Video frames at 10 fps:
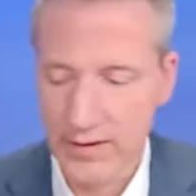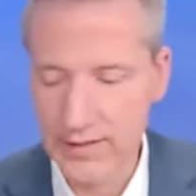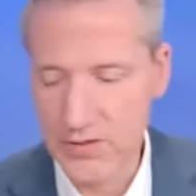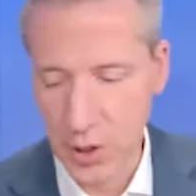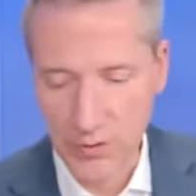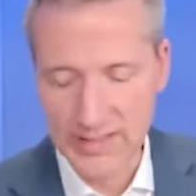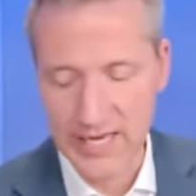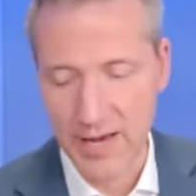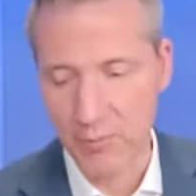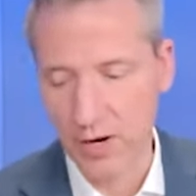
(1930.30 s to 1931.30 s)
And Tony
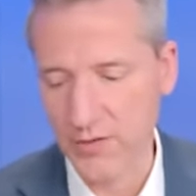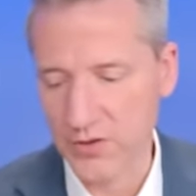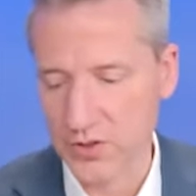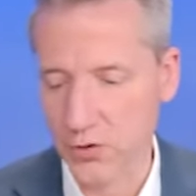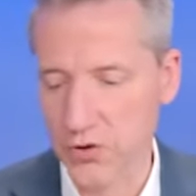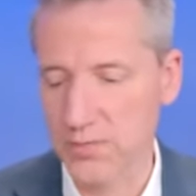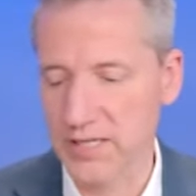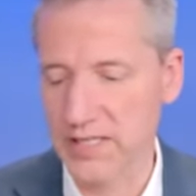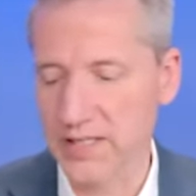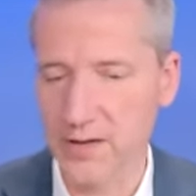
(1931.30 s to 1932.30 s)
Kemp went on social
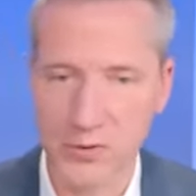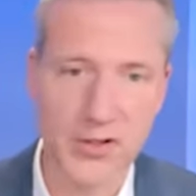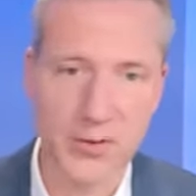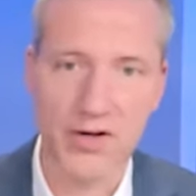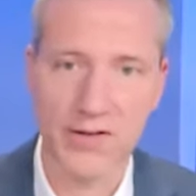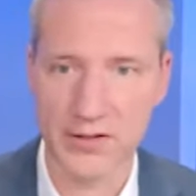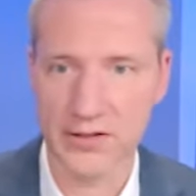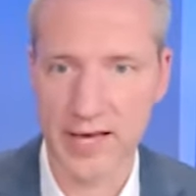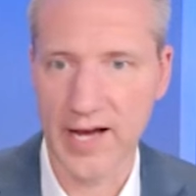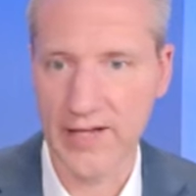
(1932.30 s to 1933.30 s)
media, really one of the good
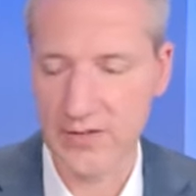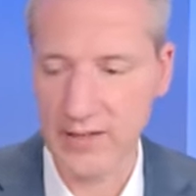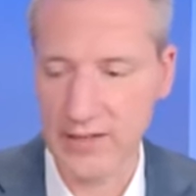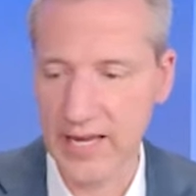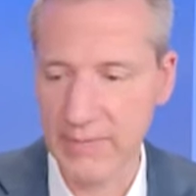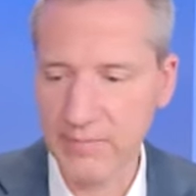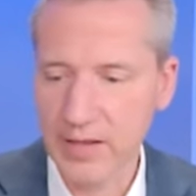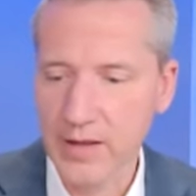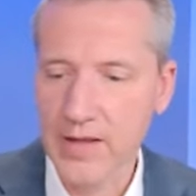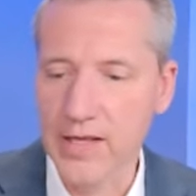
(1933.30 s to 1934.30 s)
guys in the game.
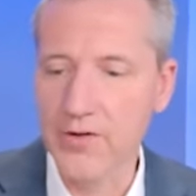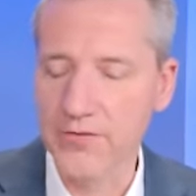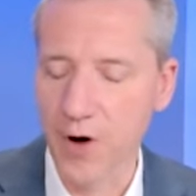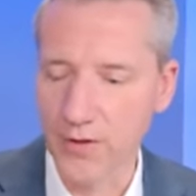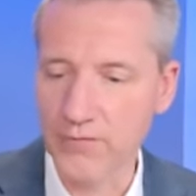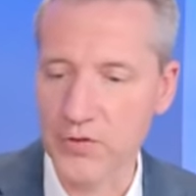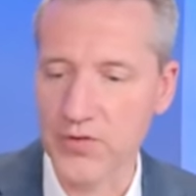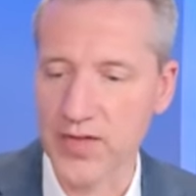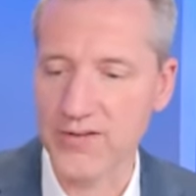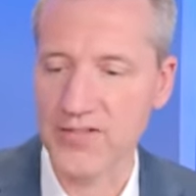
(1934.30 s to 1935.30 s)
In the fall of two
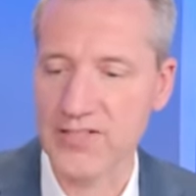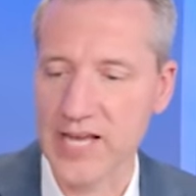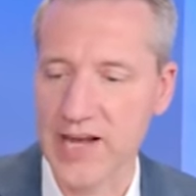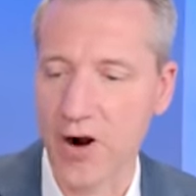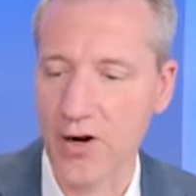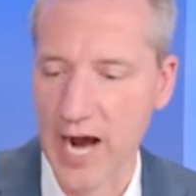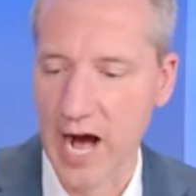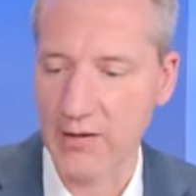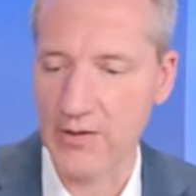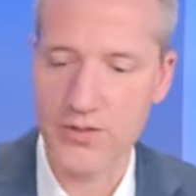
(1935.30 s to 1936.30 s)
thousand ten, our
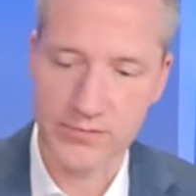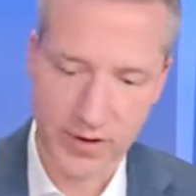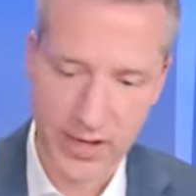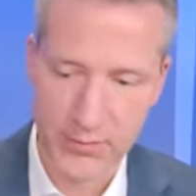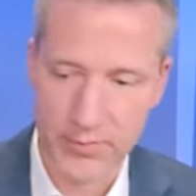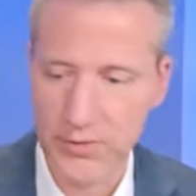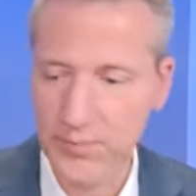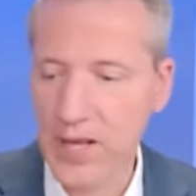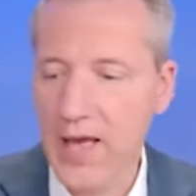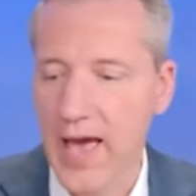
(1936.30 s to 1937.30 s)
college, Vanderbilt,
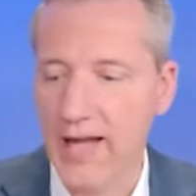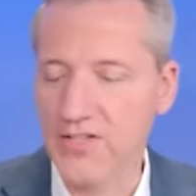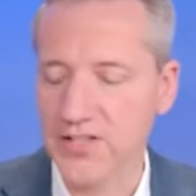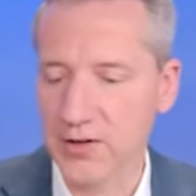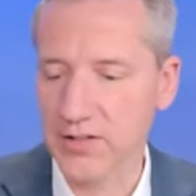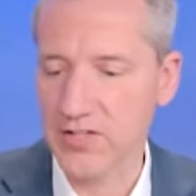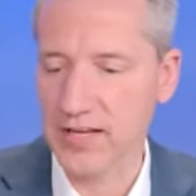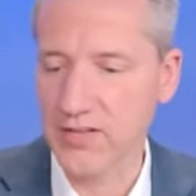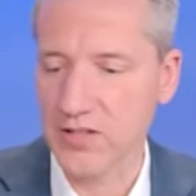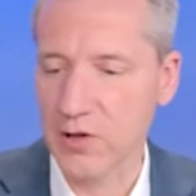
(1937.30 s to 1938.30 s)
had a series
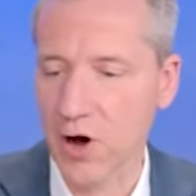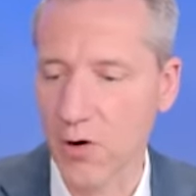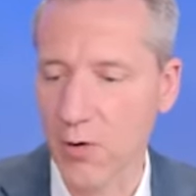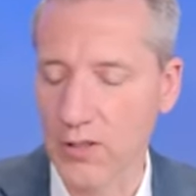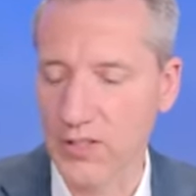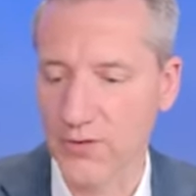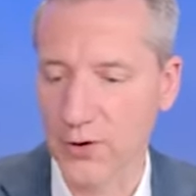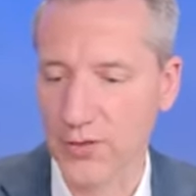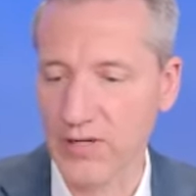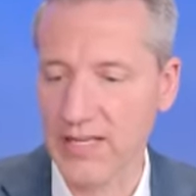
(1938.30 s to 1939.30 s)
against the Longhorns for a
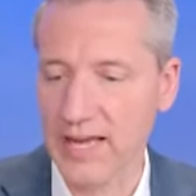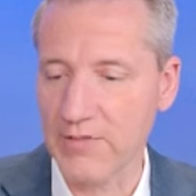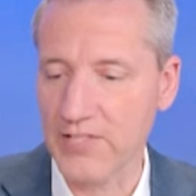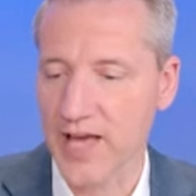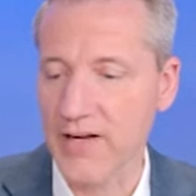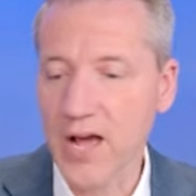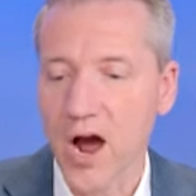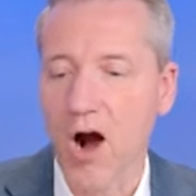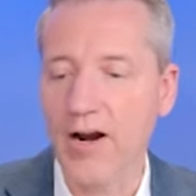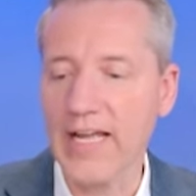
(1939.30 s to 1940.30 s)
three-game set.
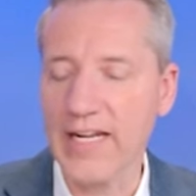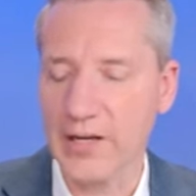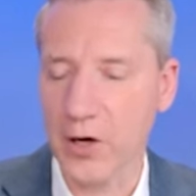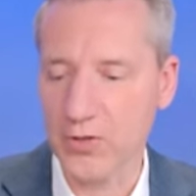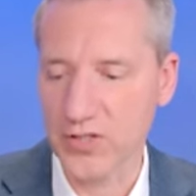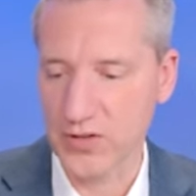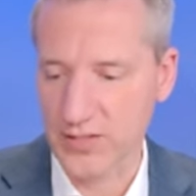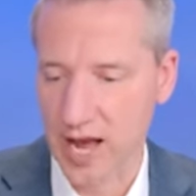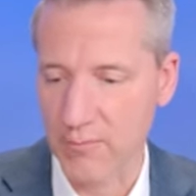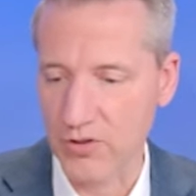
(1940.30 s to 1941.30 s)
Our hitting coach at the
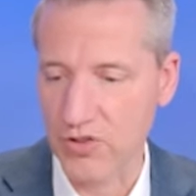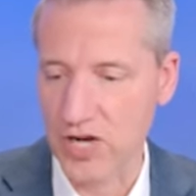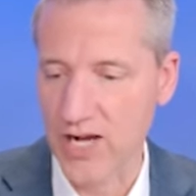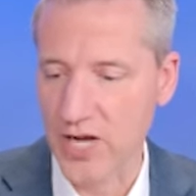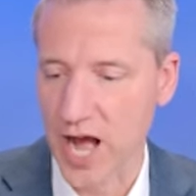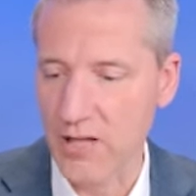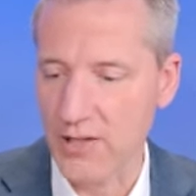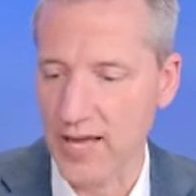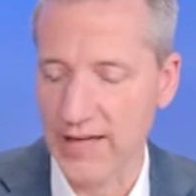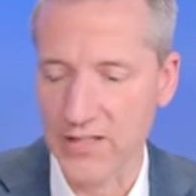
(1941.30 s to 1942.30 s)
time was Josh
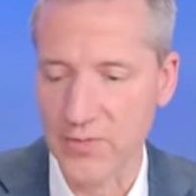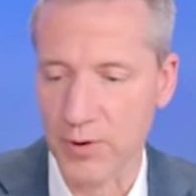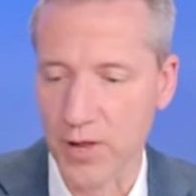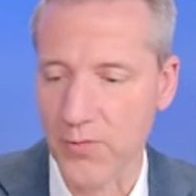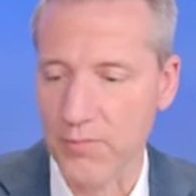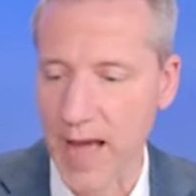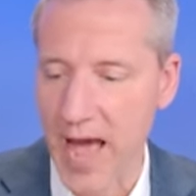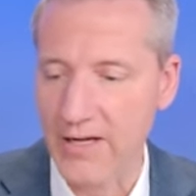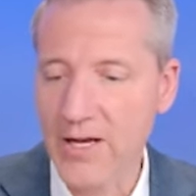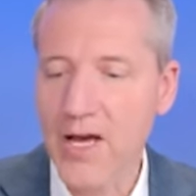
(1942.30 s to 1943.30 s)
Holliday, and his brother
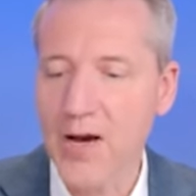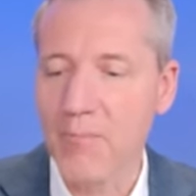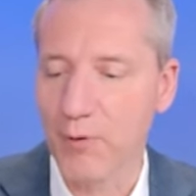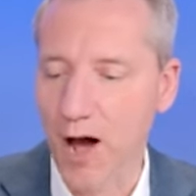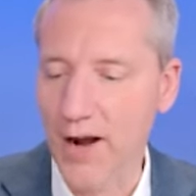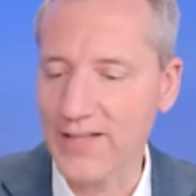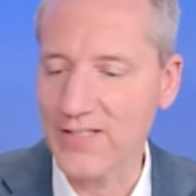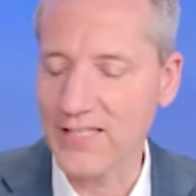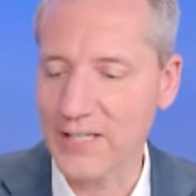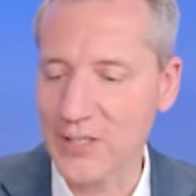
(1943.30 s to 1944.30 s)
Matt brought his
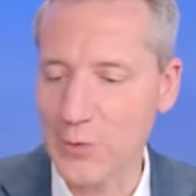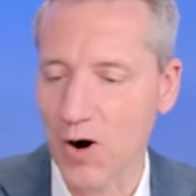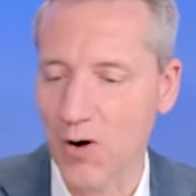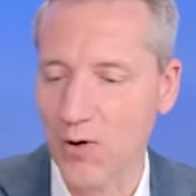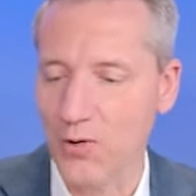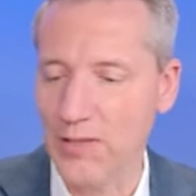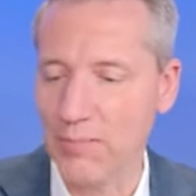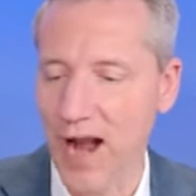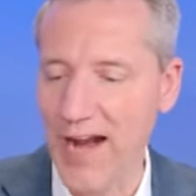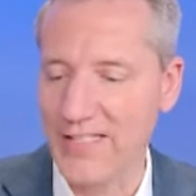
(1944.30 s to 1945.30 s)
kid to our early
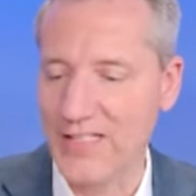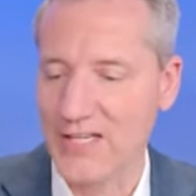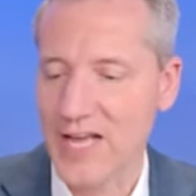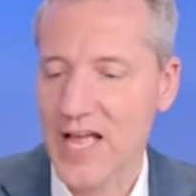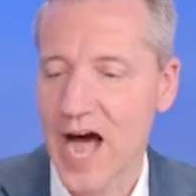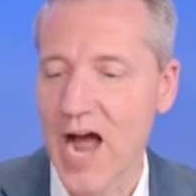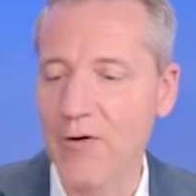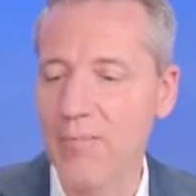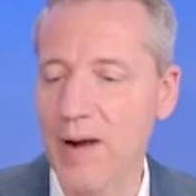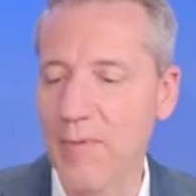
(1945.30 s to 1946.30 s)
practice. I
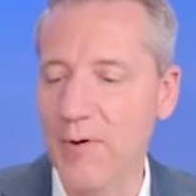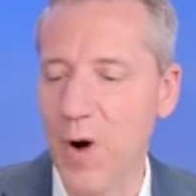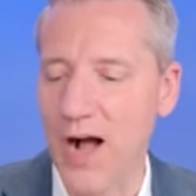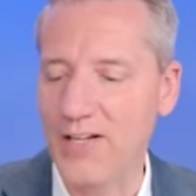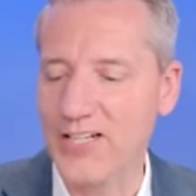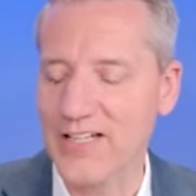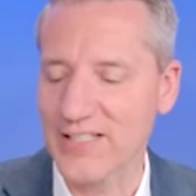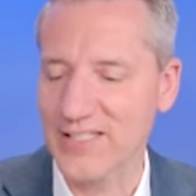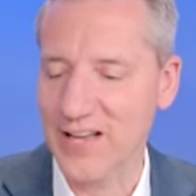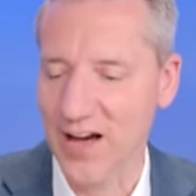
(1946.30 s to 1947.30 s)
remember watching
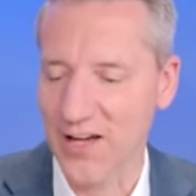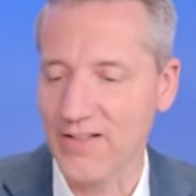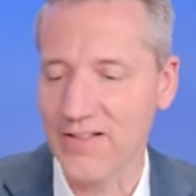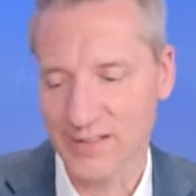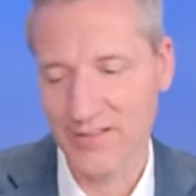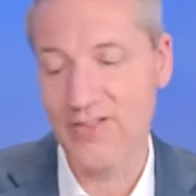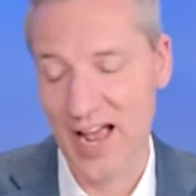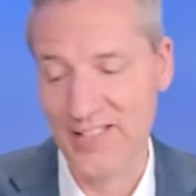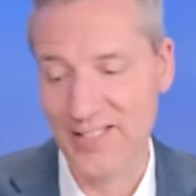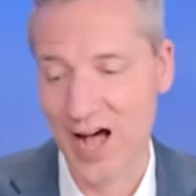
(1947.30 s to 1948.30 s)
his son,
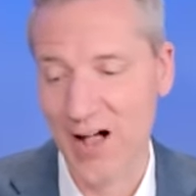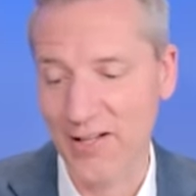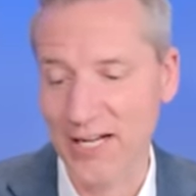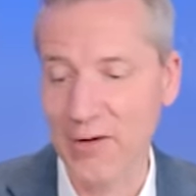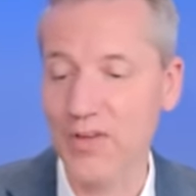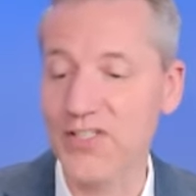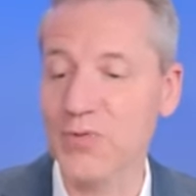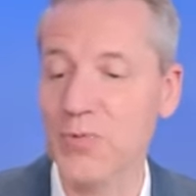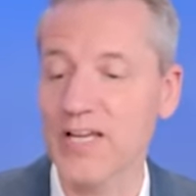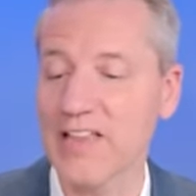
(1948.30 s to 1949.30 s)
Jackson Holliday, with a
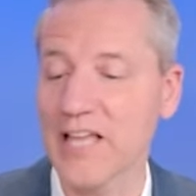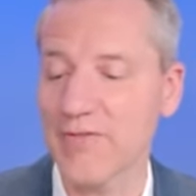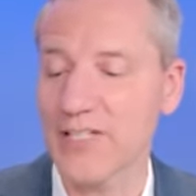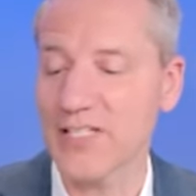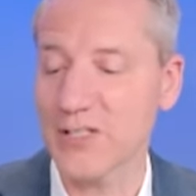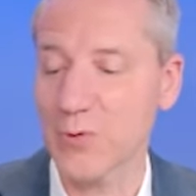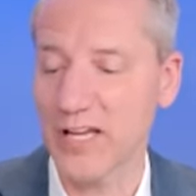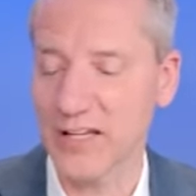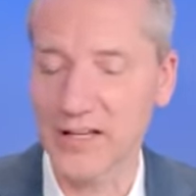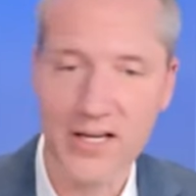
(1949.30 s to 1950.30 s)
sweet lefty
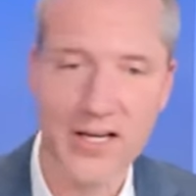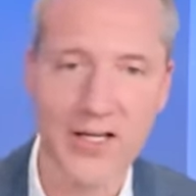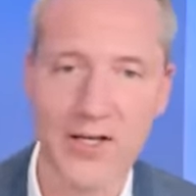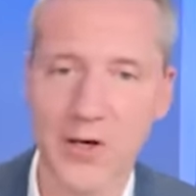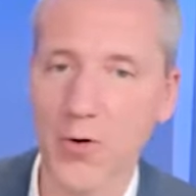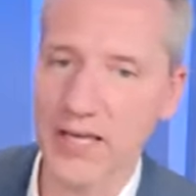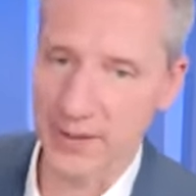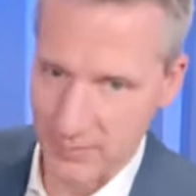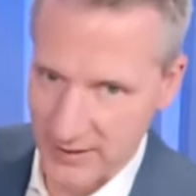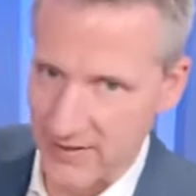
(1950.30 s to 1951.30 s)
swing. Go get
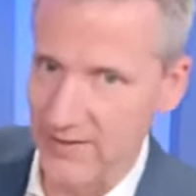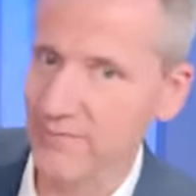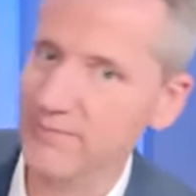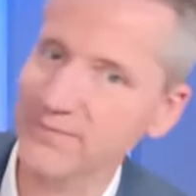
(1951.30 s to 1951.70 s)
him, kid.